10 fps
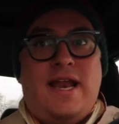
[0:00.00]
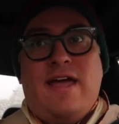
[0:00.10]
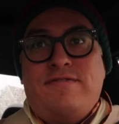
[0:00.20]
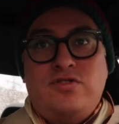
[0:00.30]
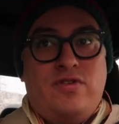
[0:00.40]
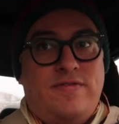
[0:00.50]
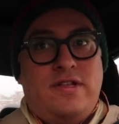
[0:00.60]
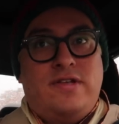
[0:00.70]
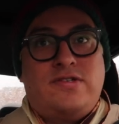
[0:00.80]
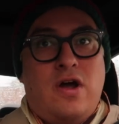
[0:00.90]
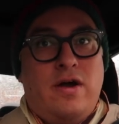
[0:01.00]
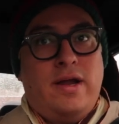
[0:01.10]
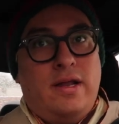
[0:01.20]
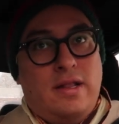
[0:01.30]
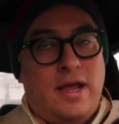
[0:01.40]
I haven't driven this car
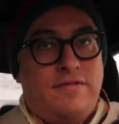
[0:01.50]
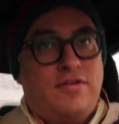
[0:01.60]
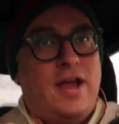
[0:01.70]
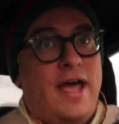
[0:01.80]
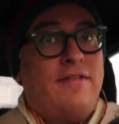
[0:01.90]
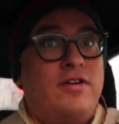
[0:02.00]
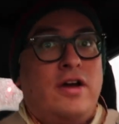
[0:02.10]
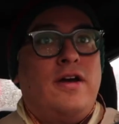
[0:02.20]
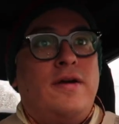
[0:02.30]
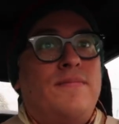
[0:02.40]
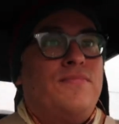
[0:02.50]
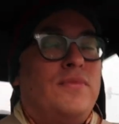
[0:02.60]
in like forever.